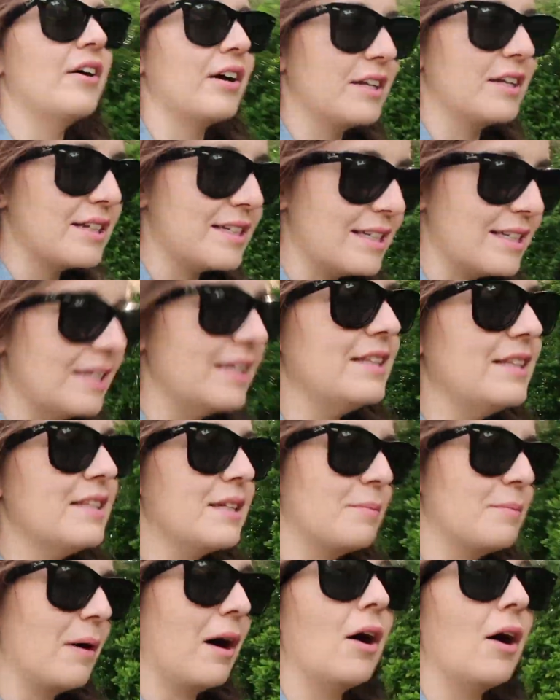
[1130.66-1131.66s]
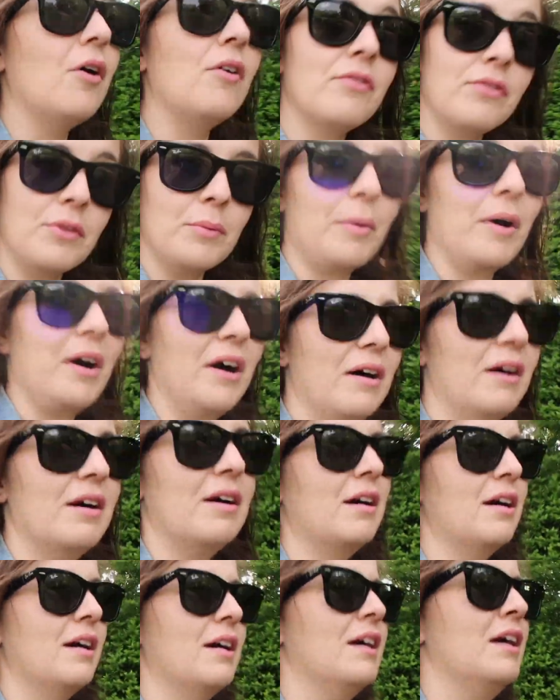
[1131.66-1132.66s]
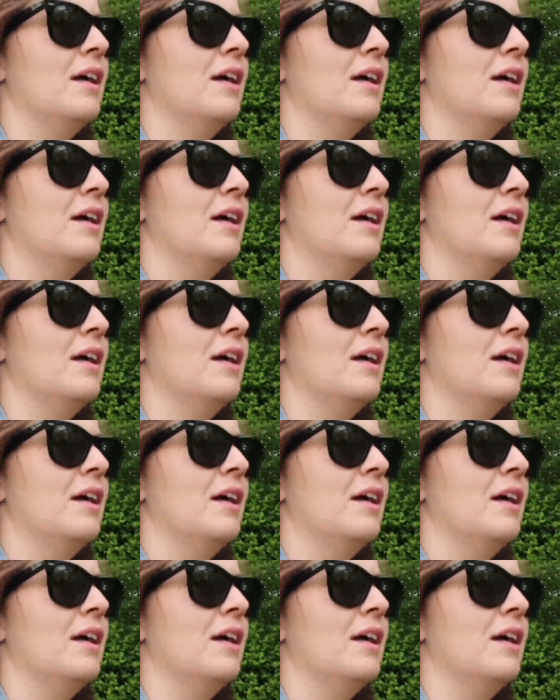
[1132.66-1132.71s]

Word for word: I'm going to stay in this part of the park.